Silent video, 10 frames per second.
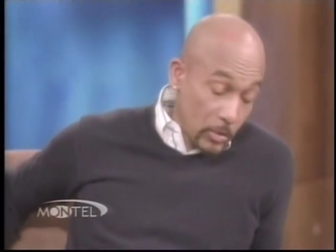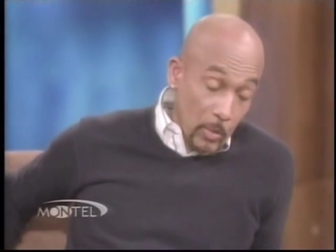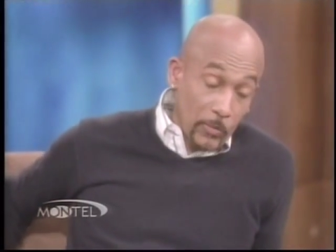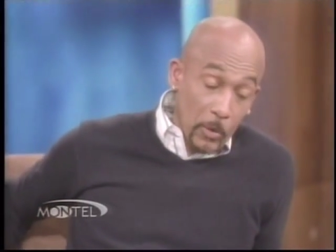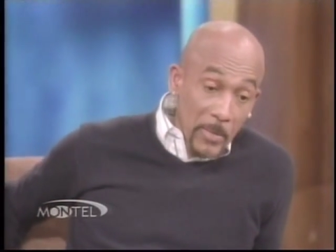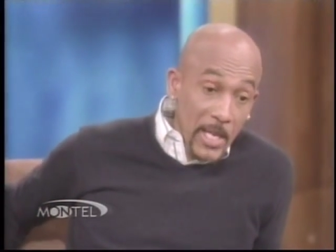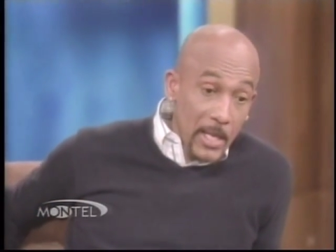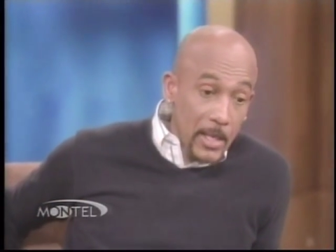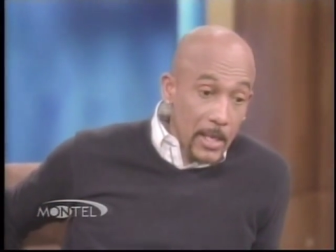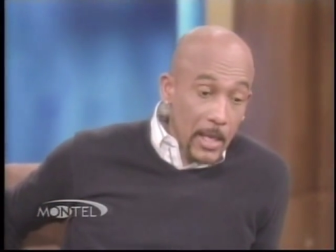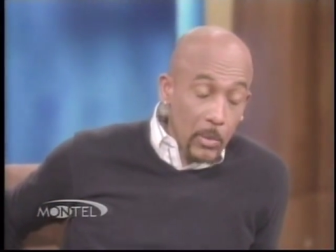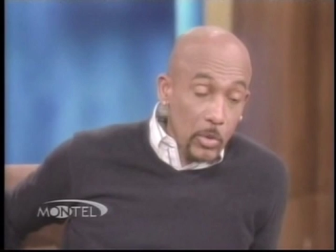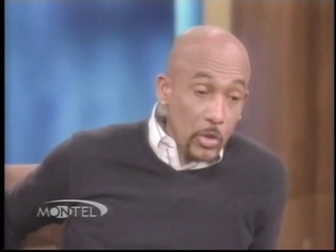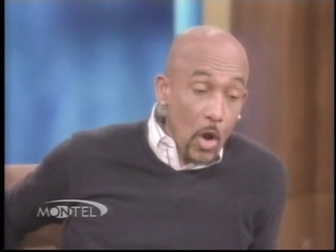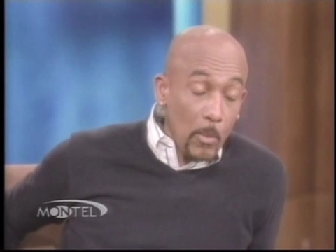is, for me, it
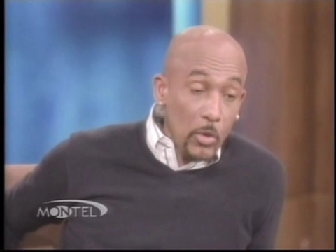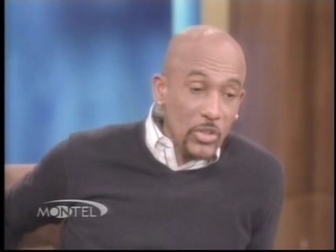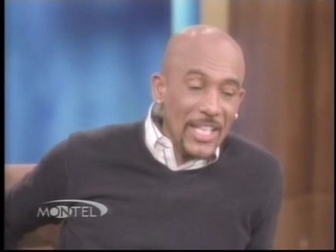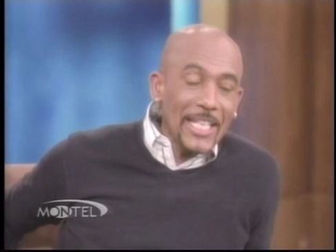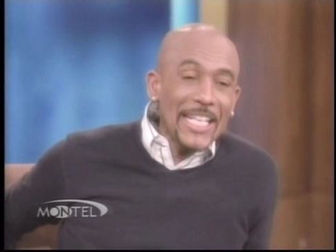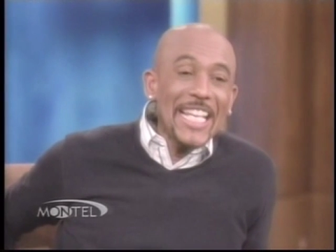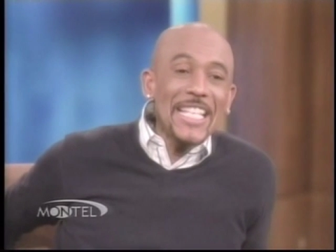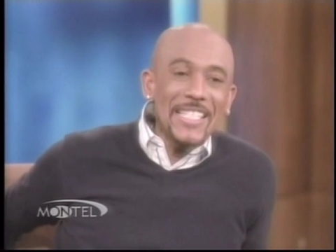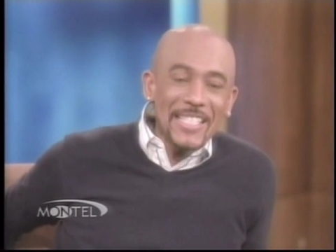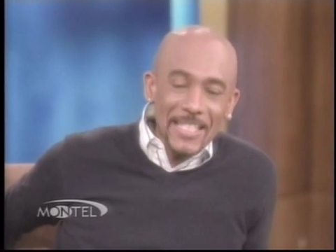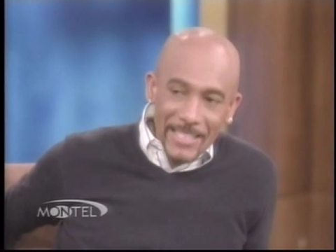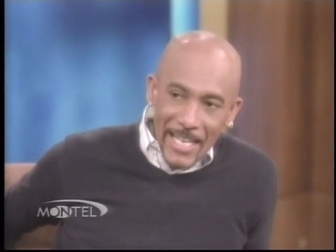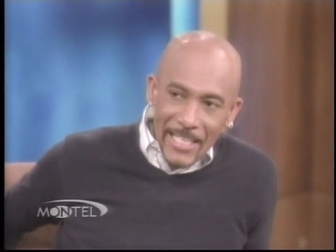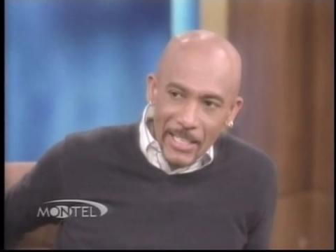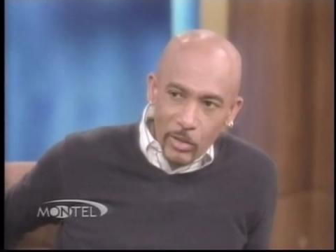was almost an
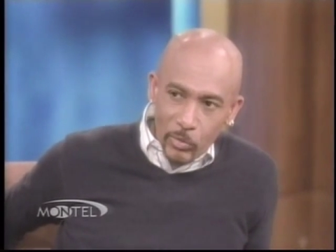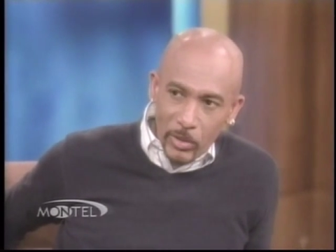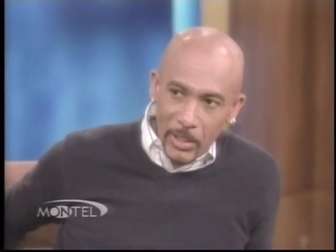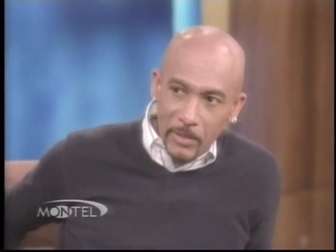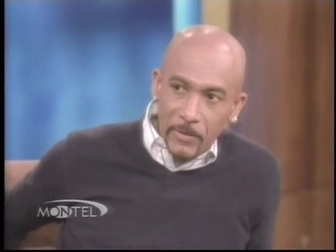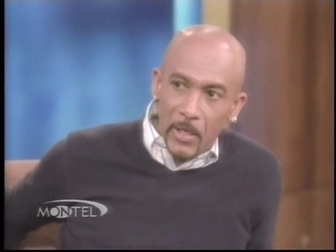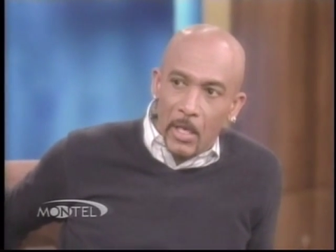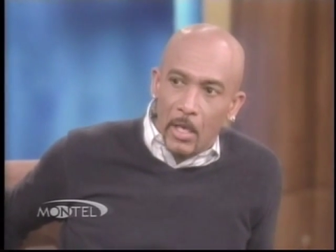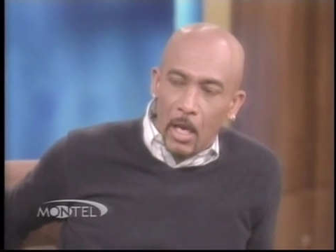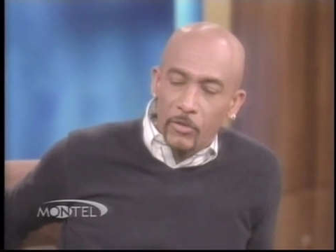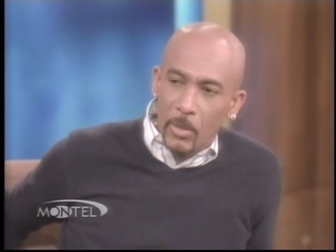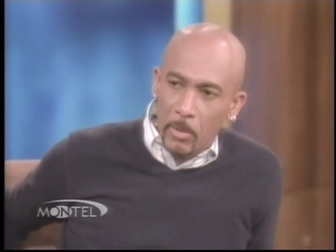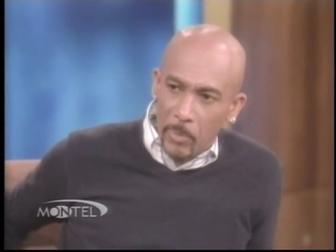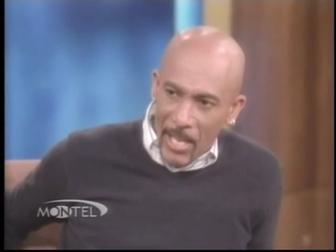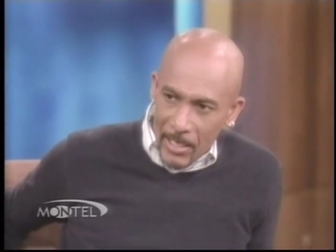instantaneous relief of
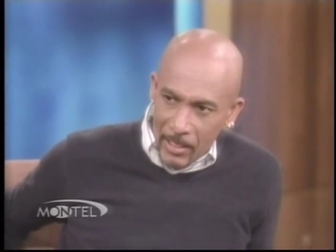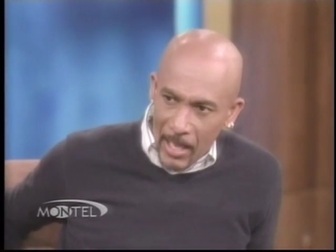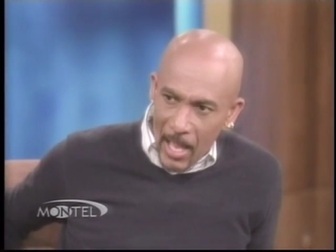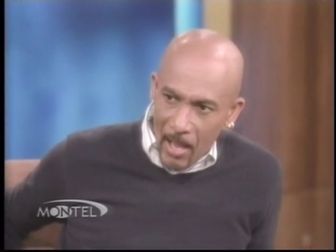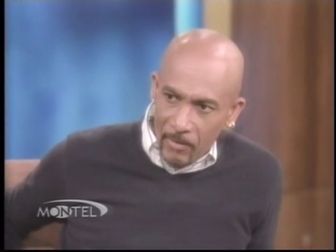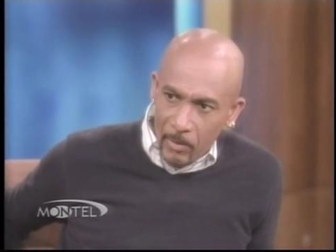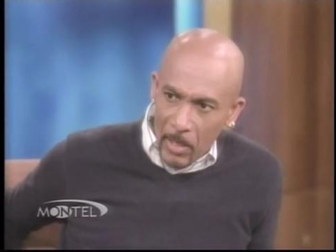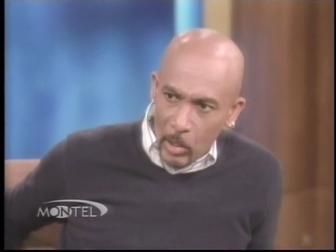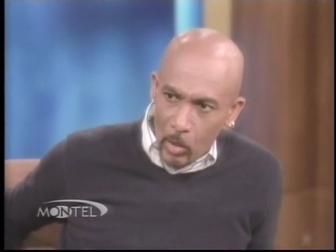some of the pain that I have in my